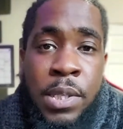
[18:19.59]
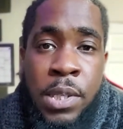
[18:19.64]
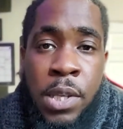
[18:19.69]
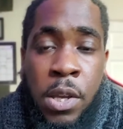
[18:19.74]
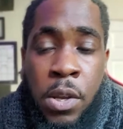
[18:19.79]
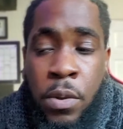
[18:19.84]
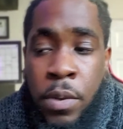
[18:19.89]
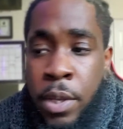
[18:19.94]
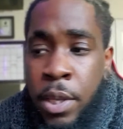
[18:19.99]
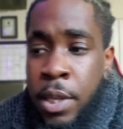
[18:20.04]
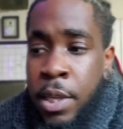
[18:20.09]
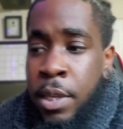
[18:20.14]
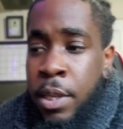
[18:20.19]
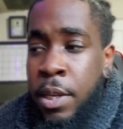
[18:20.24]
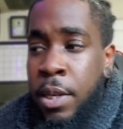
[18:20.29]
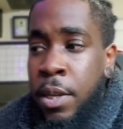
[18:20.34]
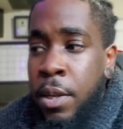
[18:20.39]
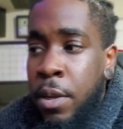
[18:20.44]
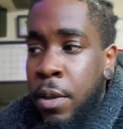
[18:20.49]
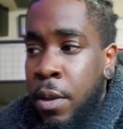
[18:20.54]
So
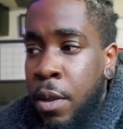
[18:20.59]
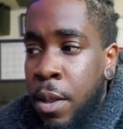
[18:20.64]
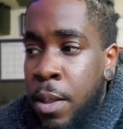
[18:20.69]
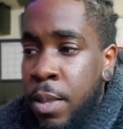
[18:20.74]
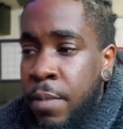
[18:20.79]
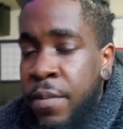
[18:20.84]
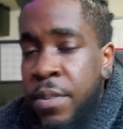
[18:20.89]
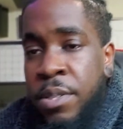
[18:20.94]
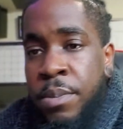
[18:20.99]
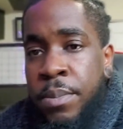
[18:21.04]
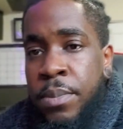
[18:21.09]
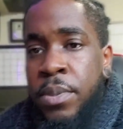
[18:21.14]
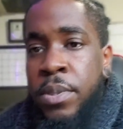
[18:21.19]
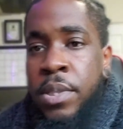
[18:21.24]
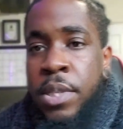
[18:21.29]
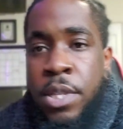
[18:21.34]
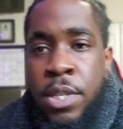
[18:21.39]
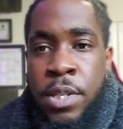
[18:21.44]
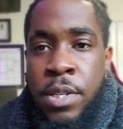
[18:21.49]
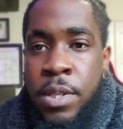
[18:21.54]
all of us
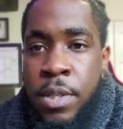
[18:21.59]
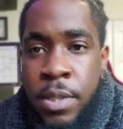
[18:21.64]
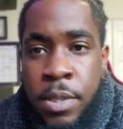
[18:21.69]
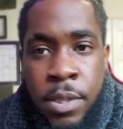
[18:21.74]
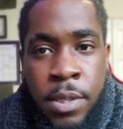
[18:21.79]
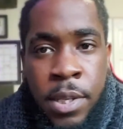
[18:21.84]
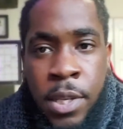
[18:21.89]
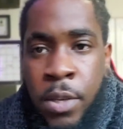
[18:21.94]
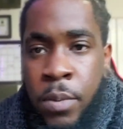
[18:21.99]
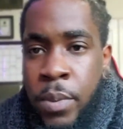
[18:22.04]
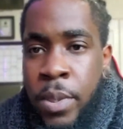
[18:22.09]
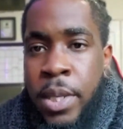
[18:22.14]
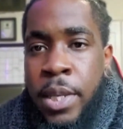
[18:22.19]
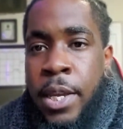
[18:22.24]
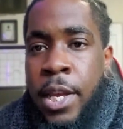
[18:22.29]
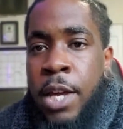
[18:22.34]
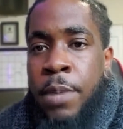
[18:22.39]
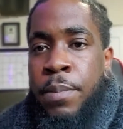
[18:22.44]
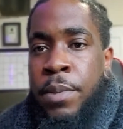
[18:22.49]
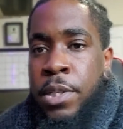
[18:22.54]
musicians, we can
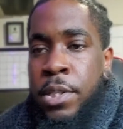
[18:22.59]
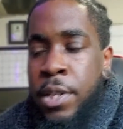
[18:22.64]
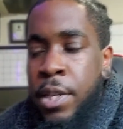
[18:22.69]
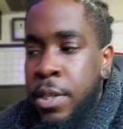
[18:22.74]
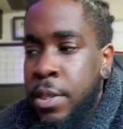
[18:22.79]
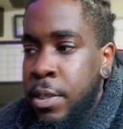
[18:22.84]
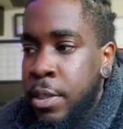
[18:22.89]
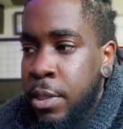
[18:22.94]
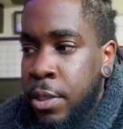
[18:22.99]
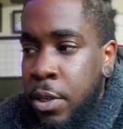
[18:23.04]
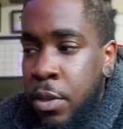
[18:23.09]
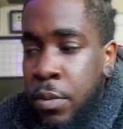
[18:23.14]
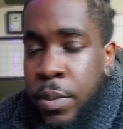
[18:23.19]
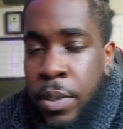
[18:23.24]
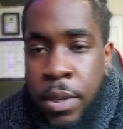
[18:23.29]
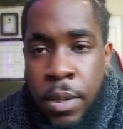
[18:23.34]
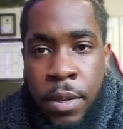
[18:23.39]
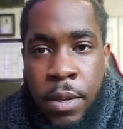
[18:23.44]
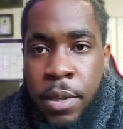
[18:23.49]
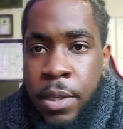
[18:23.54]
help each other. We
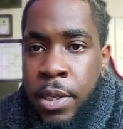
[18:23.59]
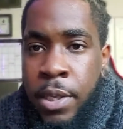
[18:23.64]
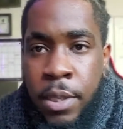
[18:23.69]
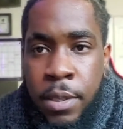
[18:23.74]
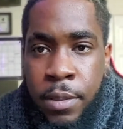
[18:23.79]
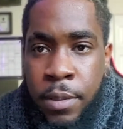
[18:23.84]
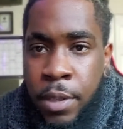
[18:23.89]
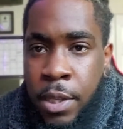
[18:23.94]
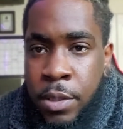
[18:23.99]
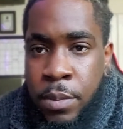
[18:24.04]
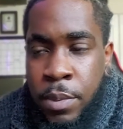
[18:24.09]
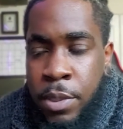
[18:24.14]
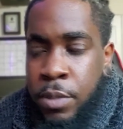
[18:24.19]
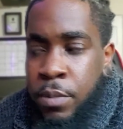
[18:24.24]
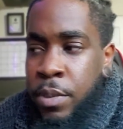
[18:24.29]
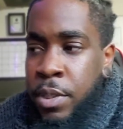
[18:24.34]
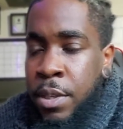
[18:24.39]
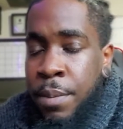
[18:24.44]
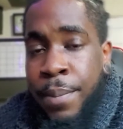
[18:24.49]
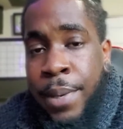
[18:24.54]
can all eat. That's what it's
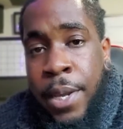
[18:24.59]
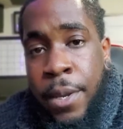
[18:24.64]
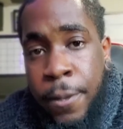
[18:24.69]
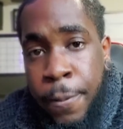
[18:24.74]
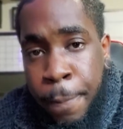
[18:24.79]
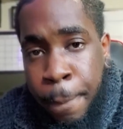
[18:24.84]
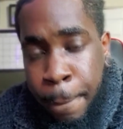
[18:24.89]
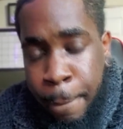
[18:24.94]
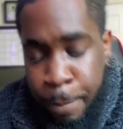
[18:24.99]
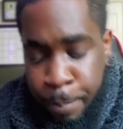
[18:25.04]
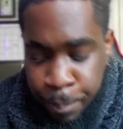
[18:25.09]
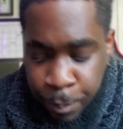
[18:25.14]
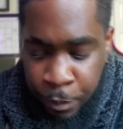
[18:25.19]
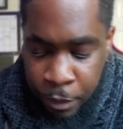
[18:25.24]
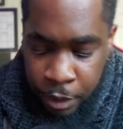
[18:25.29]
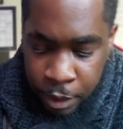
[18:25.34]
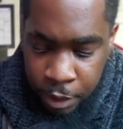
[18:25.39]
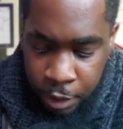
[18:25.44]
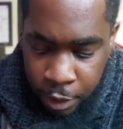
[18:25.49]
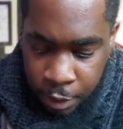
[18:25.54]
really about.
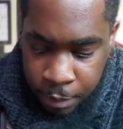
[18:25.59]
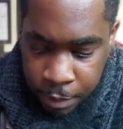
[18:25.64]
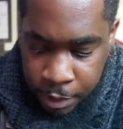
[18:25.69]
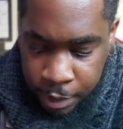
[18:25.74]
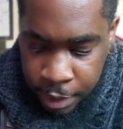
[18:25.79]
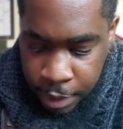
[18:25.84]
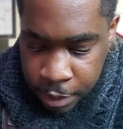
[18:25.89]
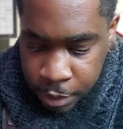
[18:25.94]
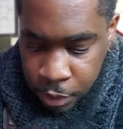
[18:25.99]
You know what I'm saying?